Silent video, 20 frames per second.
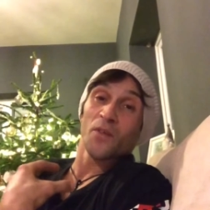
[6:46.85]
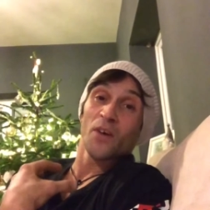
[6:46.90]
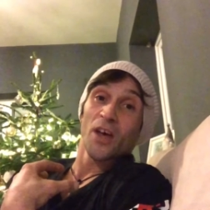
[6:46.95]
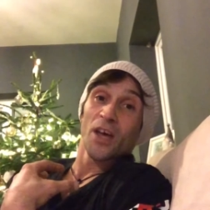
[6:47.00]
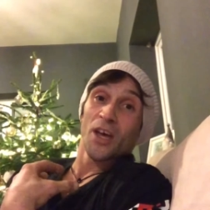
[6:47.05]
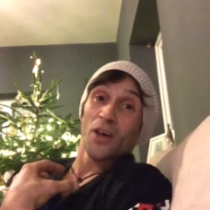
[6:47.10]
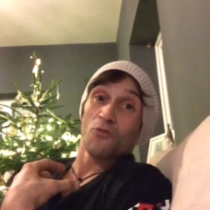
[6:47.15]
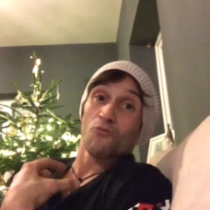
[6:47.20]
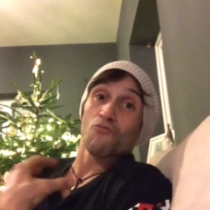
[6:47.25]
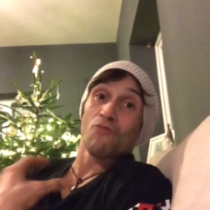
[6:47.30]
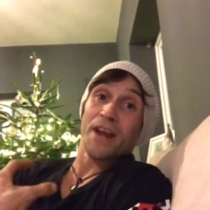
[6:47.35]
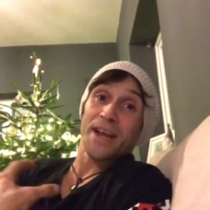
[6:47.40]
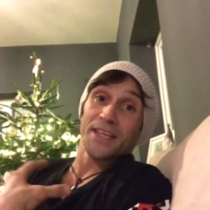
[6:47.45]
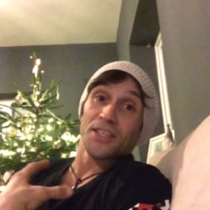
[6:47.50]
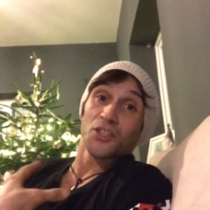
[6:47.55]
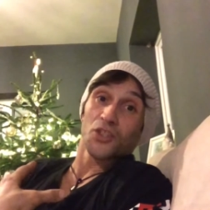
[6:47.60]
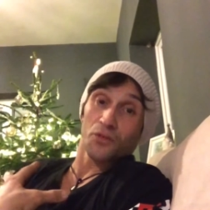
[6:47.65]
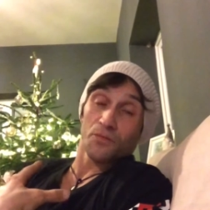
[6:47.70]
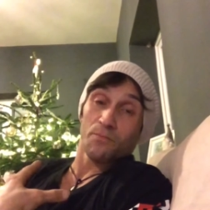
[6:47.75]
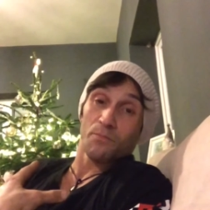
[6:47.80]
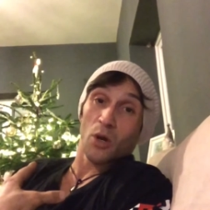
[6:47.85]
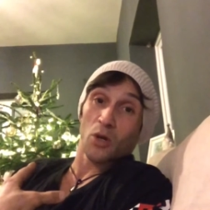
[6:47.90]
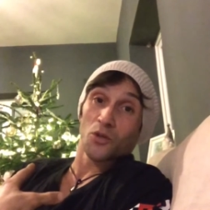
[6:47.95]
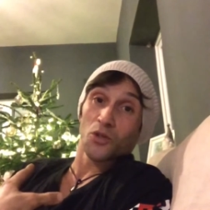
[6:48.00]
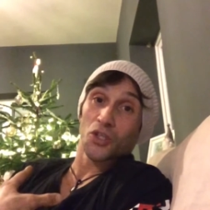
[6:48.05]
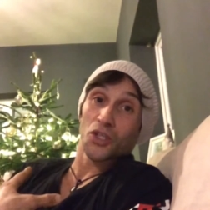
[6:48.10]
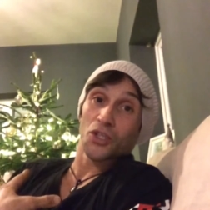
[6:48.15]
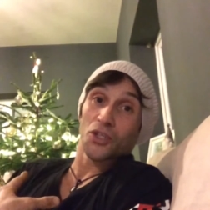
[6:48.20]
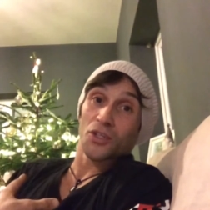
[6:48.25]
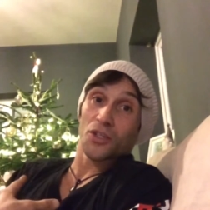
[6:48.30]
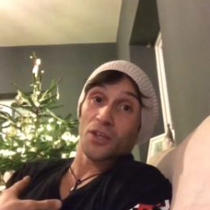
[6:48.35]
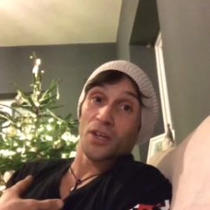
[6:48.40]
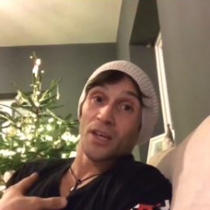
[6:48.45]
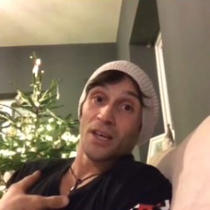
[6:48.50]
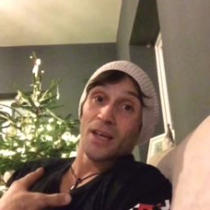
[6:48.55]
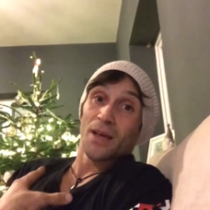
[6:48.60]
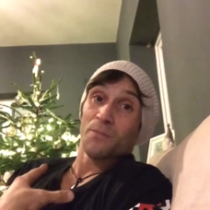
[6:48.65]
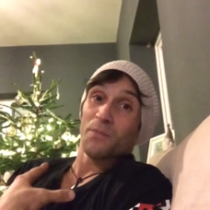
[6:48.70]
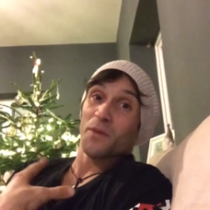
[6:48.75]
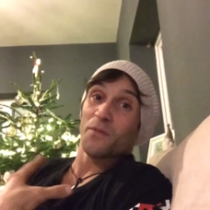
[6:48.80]
range of motion
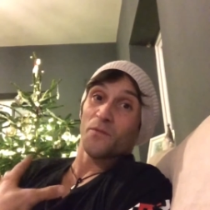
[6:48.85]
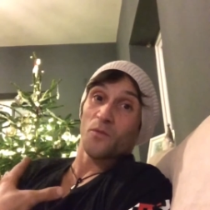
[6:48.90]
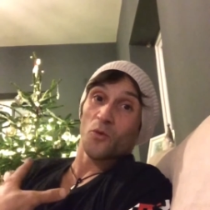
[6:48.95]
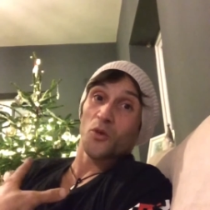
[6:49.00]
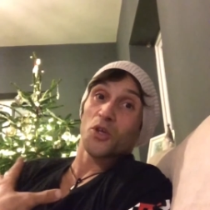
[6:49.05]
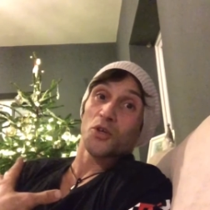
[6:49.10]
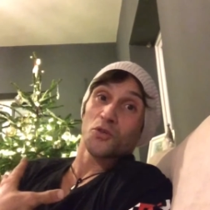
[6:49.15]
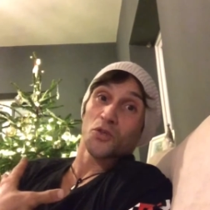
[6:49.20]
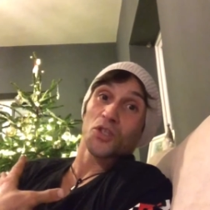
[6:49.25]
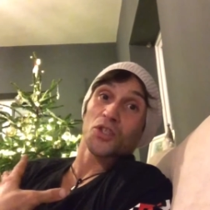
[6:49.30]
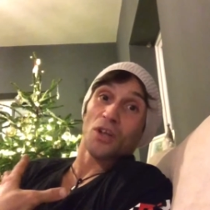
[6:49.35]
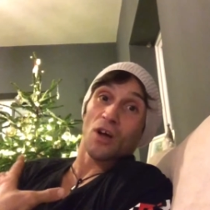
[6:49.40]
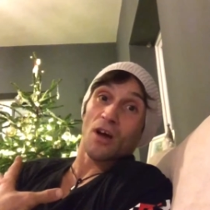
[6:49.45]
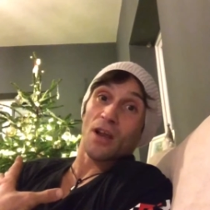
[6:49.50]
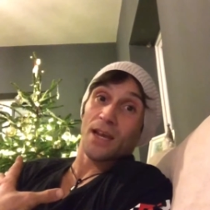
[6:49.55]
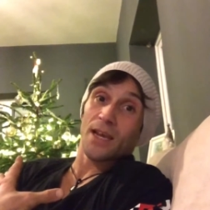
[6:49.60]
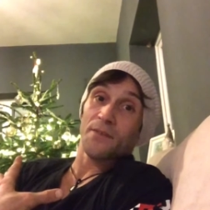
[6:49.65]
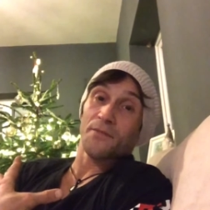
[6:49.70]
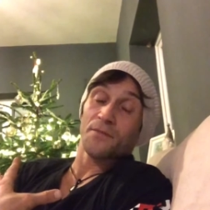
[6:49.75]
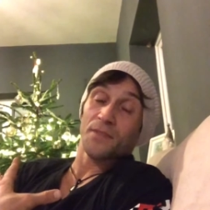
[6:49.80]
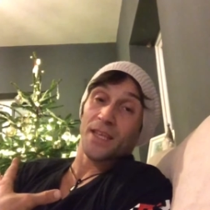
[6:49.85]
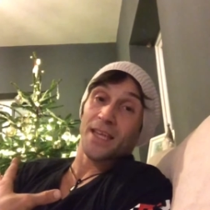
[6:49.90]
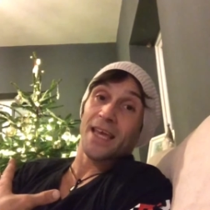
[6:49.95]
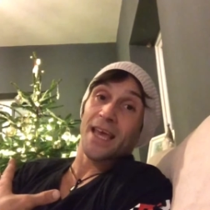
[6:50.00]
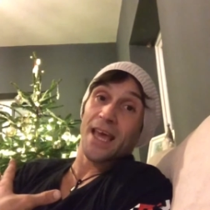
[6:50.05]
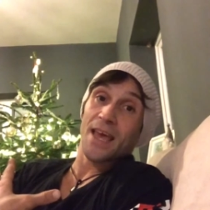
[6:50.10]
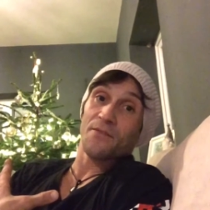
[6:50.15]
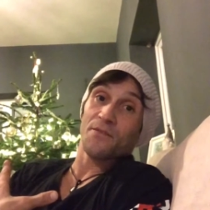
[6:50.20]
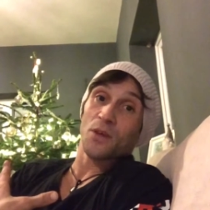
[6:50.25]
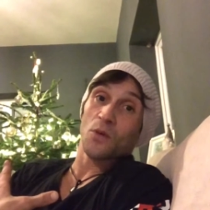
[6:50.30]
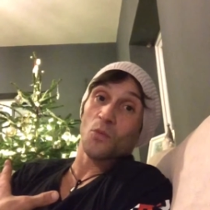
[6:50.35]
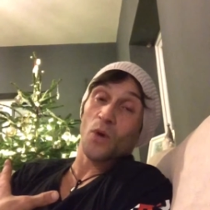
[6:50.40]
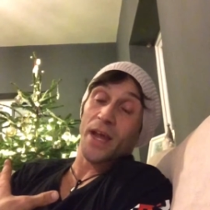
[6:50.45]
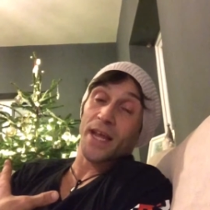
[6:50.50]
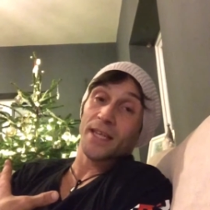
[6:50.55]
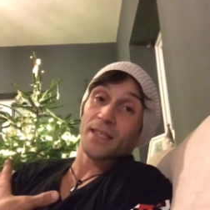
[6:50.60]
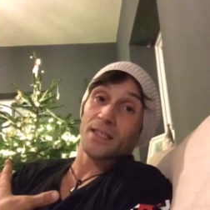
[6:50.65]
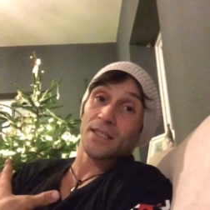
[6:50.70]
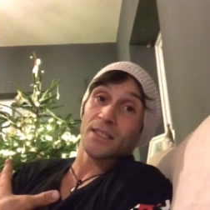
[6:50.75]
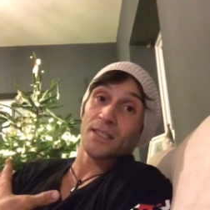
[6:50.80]
before you start lifting heavy
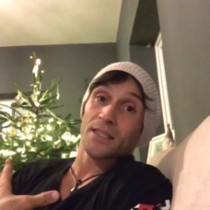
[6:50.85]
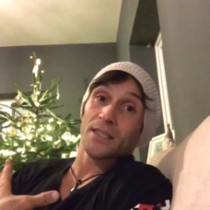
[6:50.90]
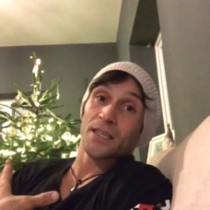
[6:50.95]
weights.